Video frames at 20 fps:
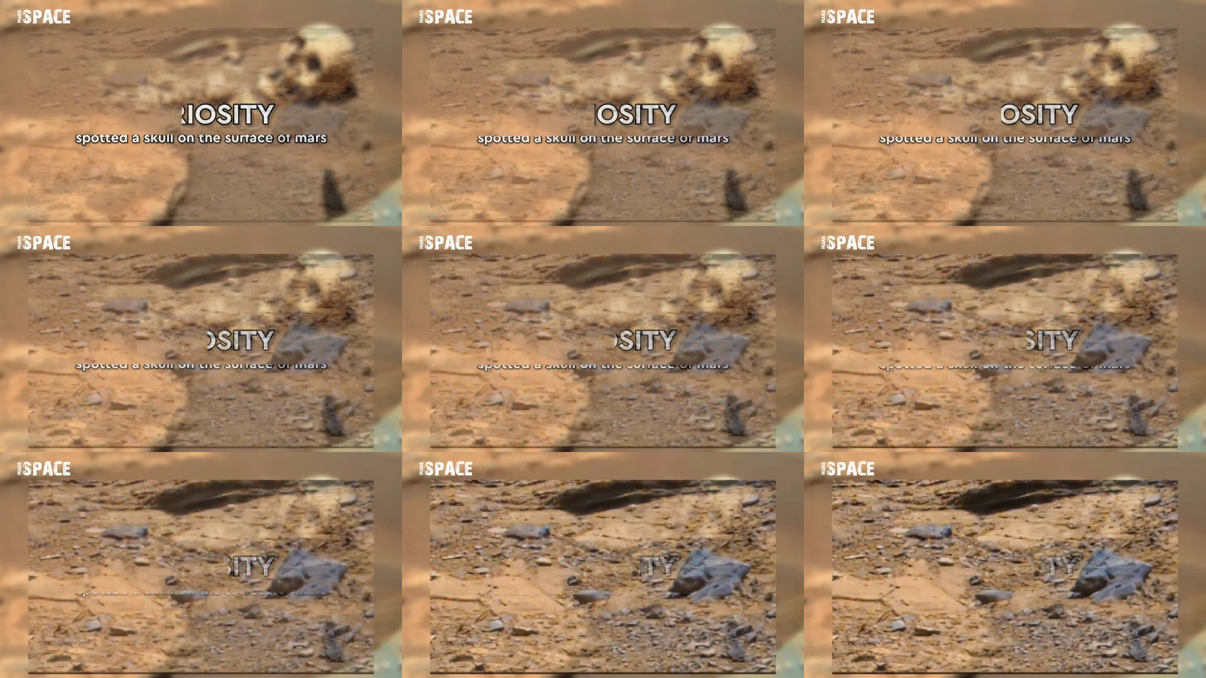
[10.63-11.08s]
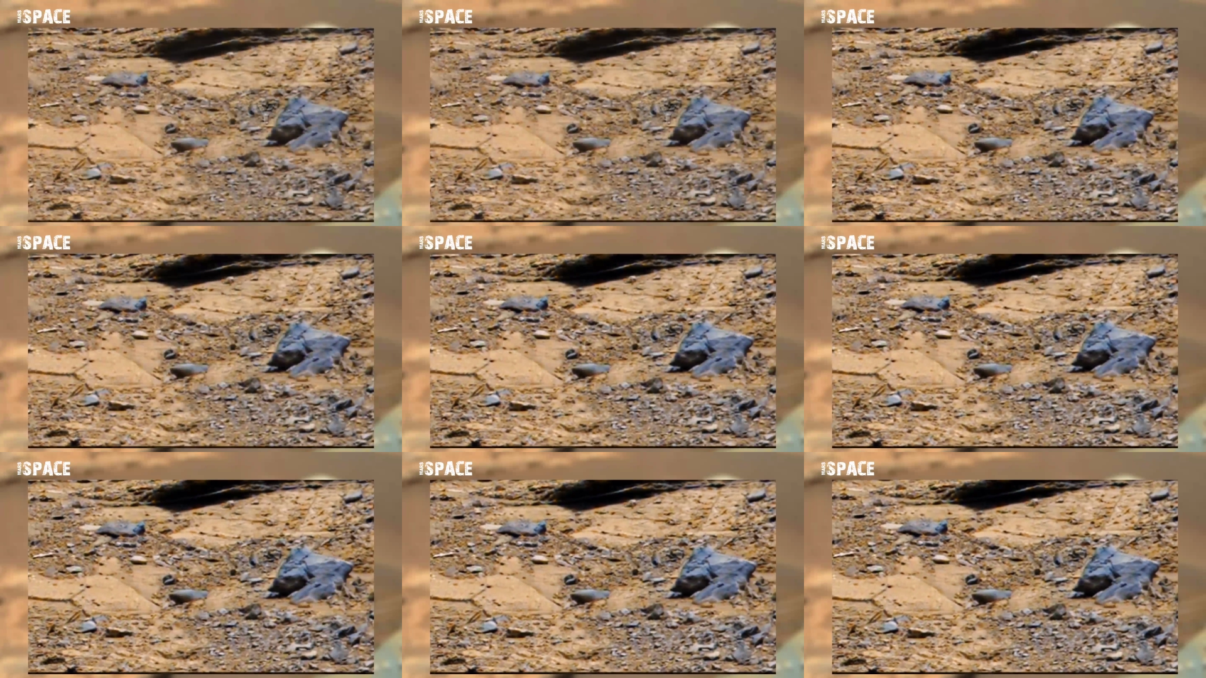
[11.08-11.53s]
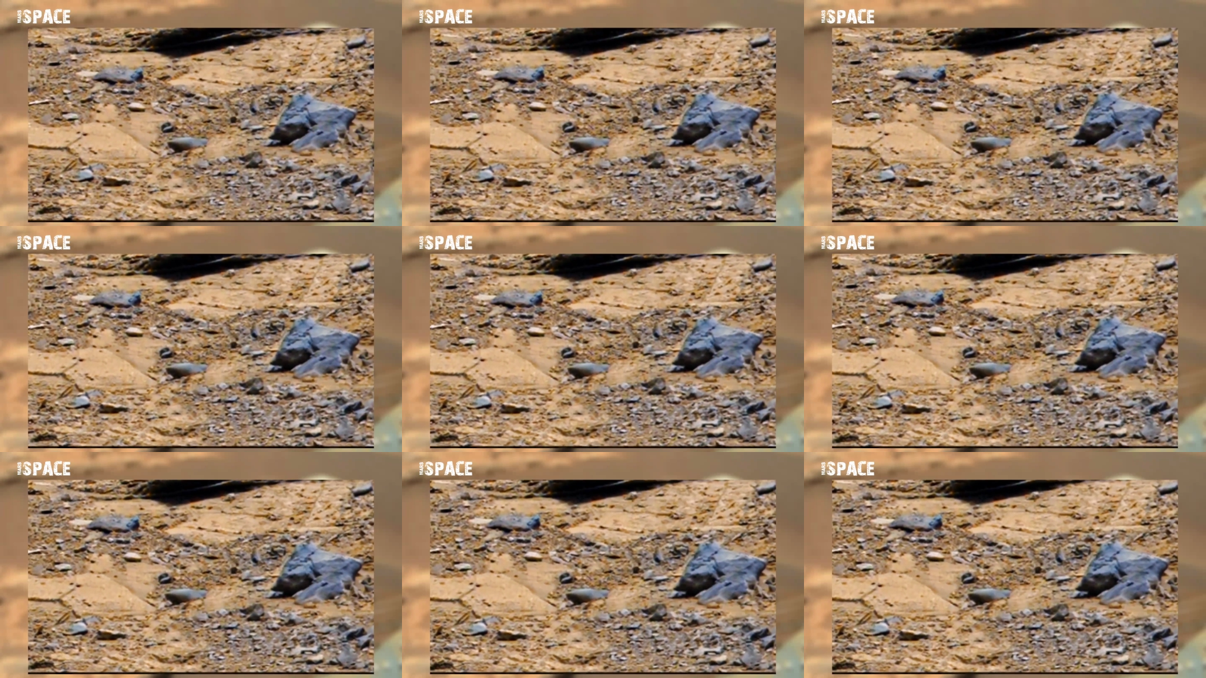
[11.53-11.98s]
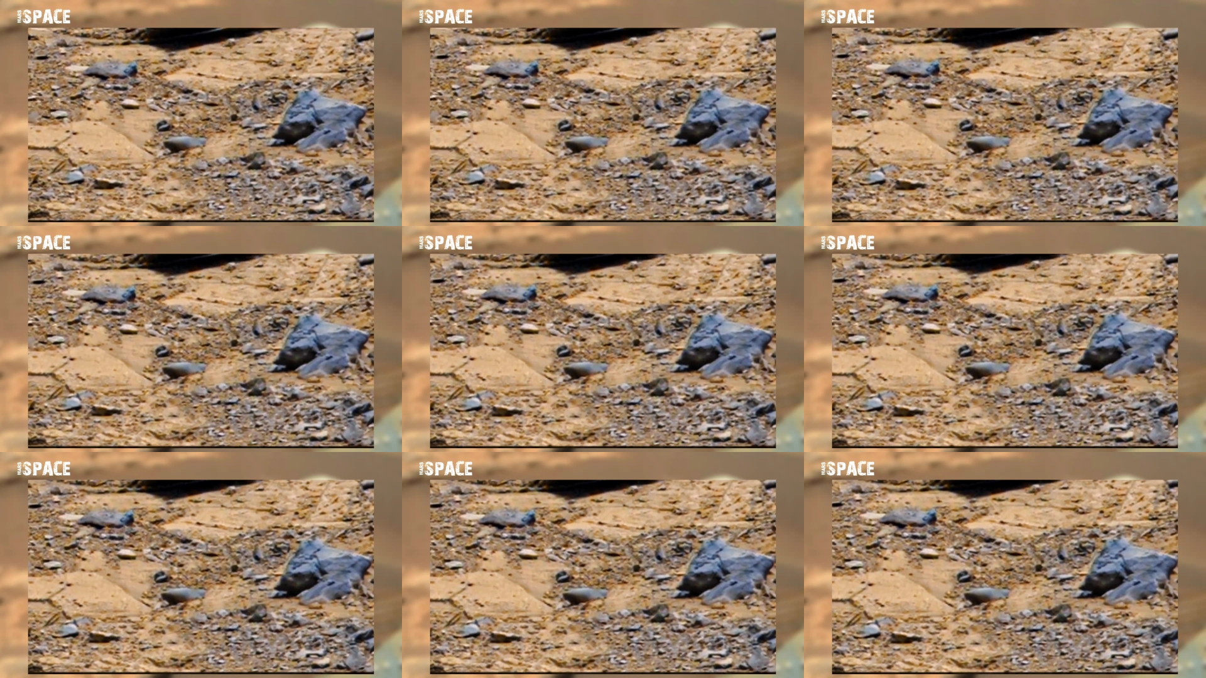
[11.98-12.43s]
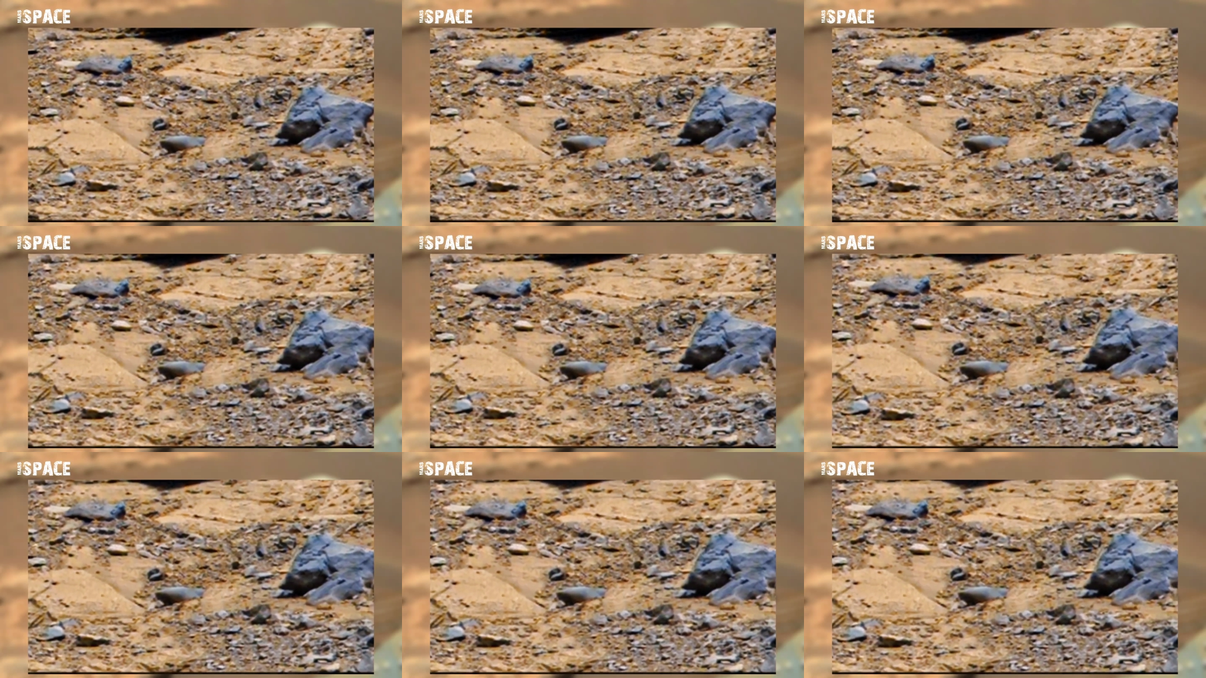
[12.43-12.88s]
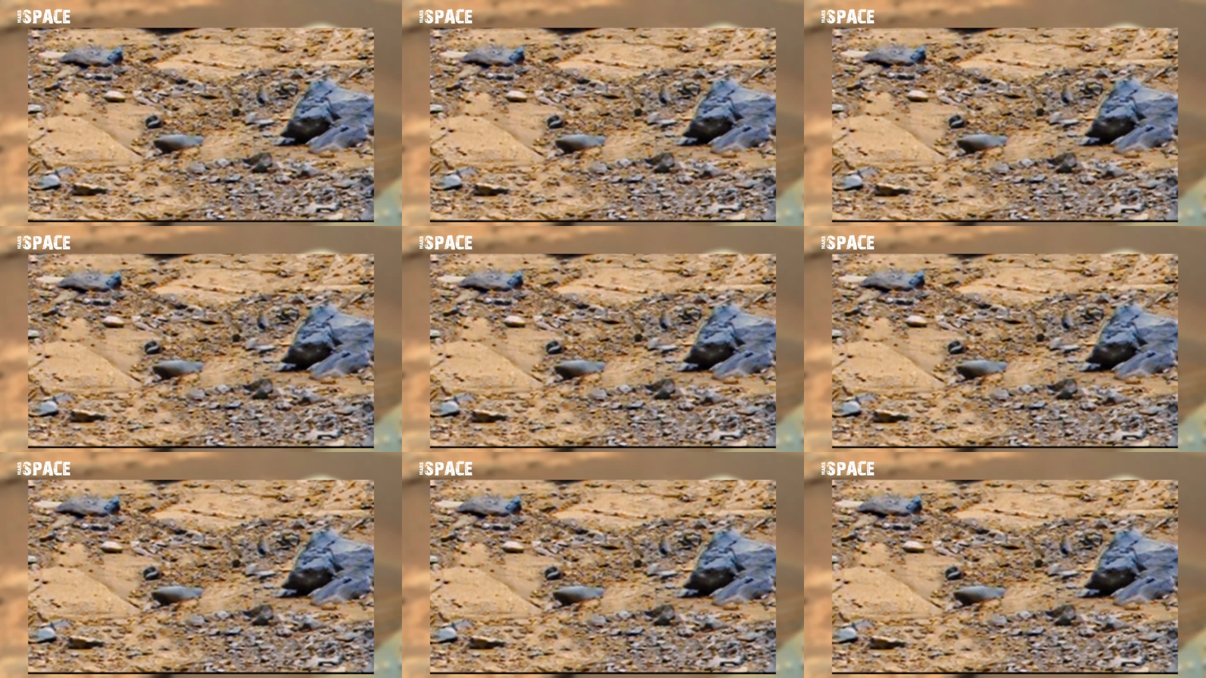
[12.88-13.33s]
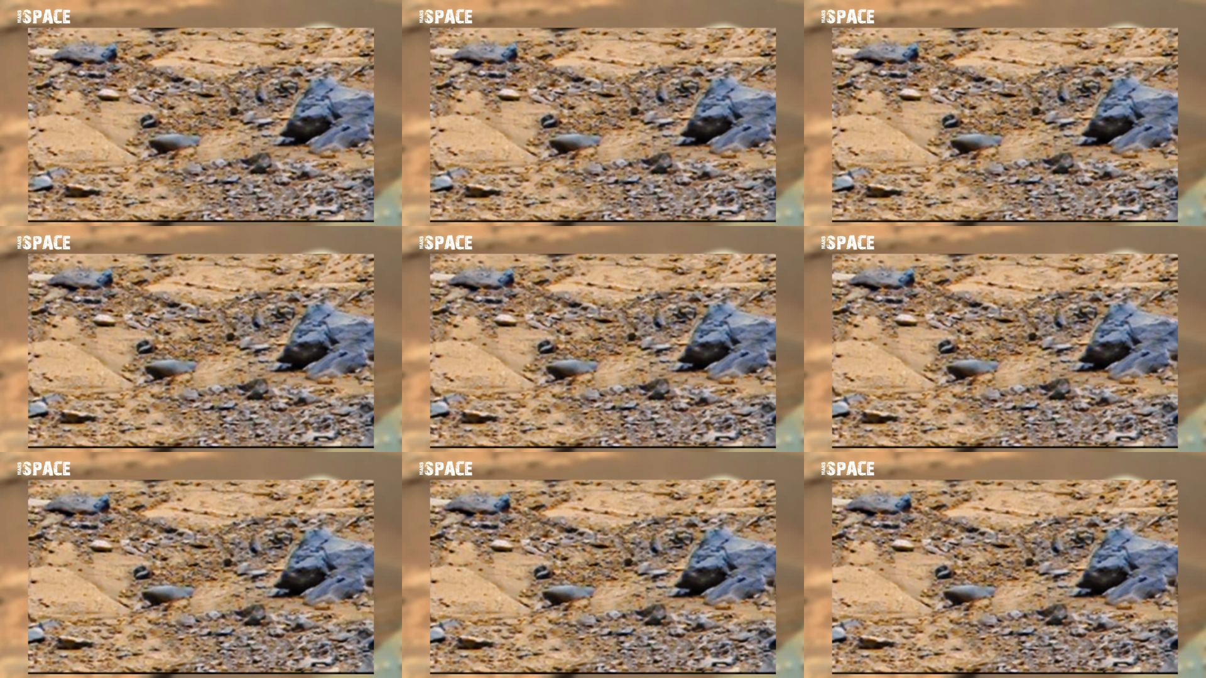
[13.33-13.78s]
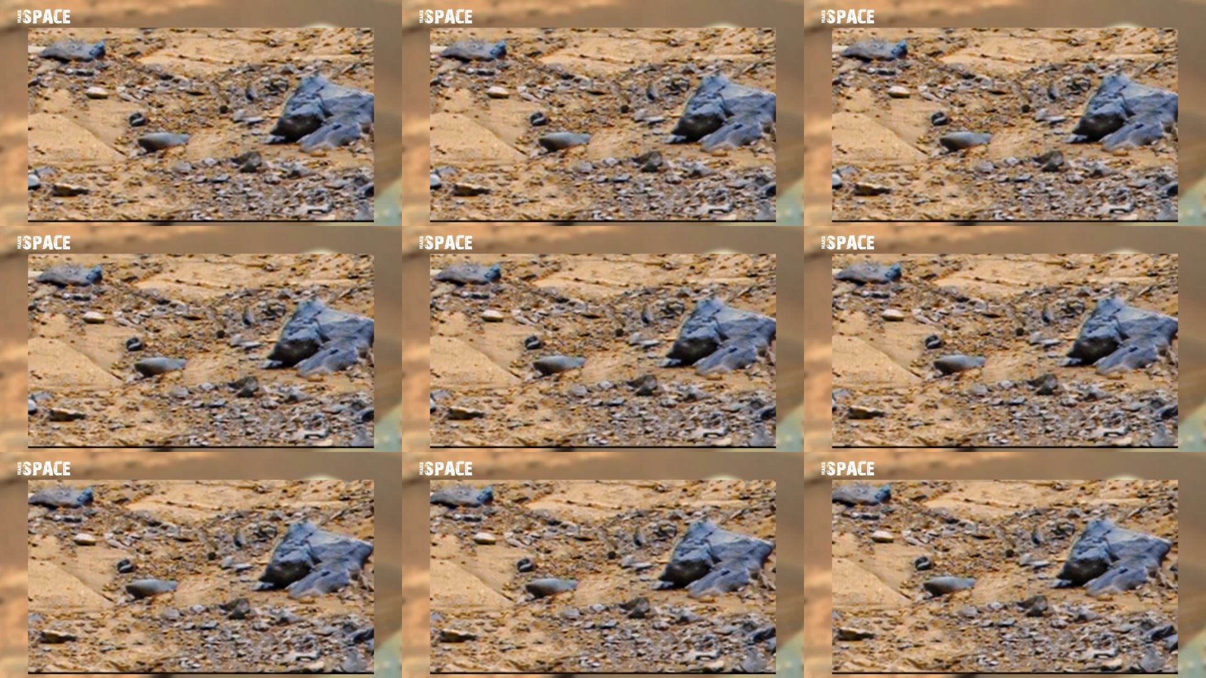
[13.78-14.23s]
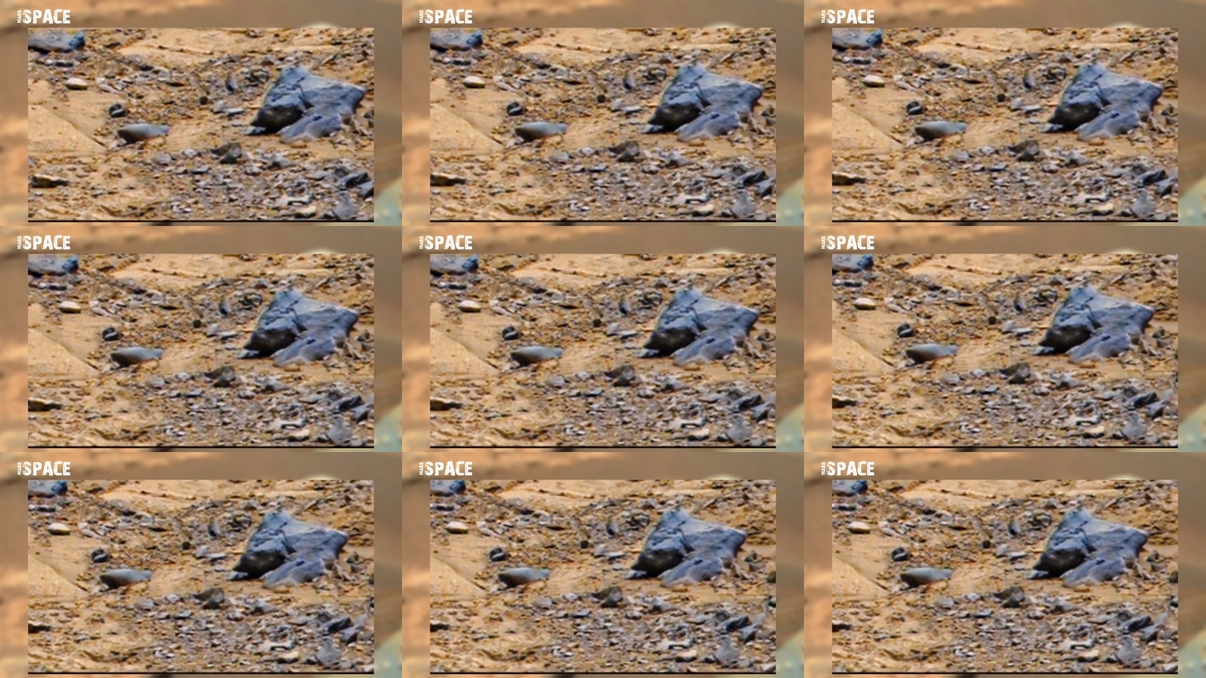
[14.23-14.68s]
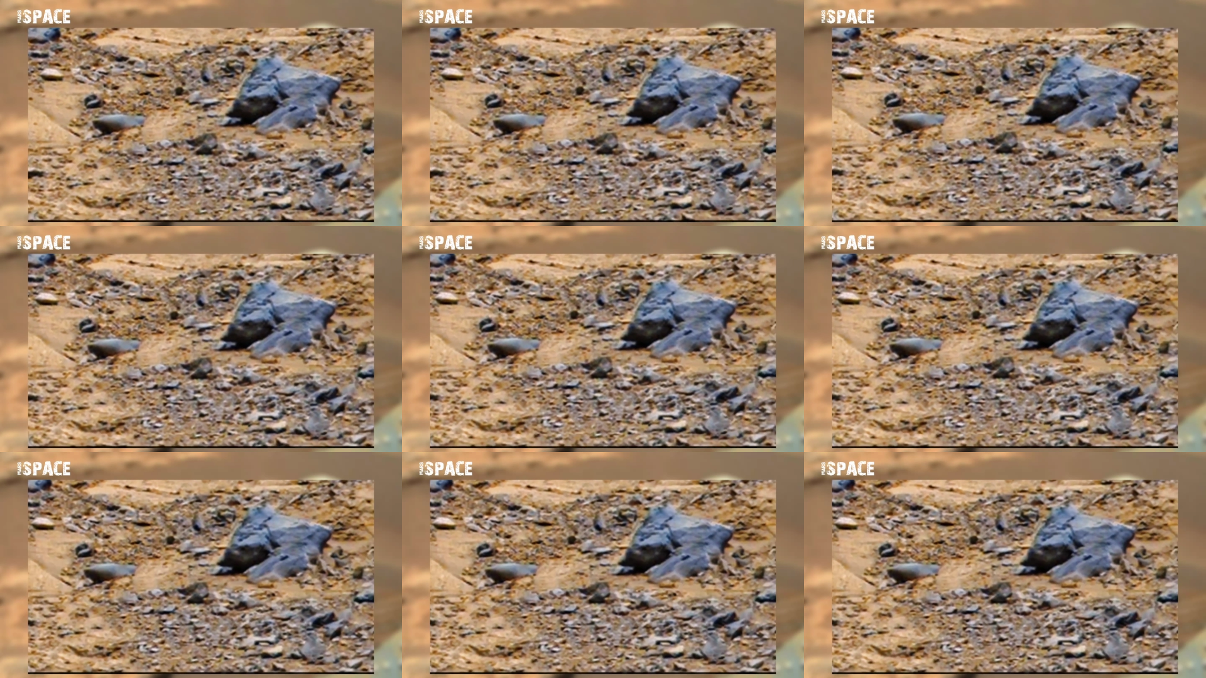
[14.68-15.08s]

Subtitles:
Nobody's mouth can be seen.